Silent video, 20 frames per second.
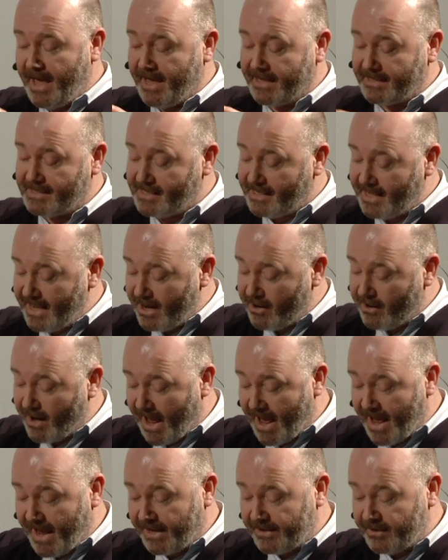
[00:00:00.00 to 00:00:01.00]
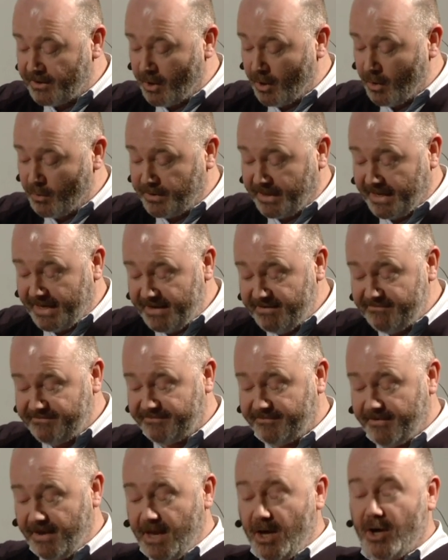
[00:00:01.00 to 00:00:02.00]
uh, ClareAnne
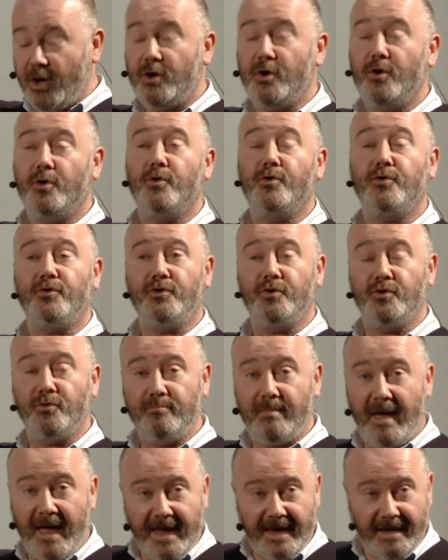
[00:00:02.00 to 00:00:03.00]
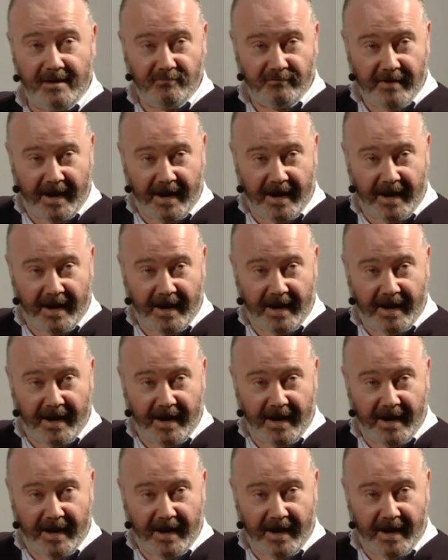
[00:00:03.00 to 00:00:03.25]
O'Keefe. Who you may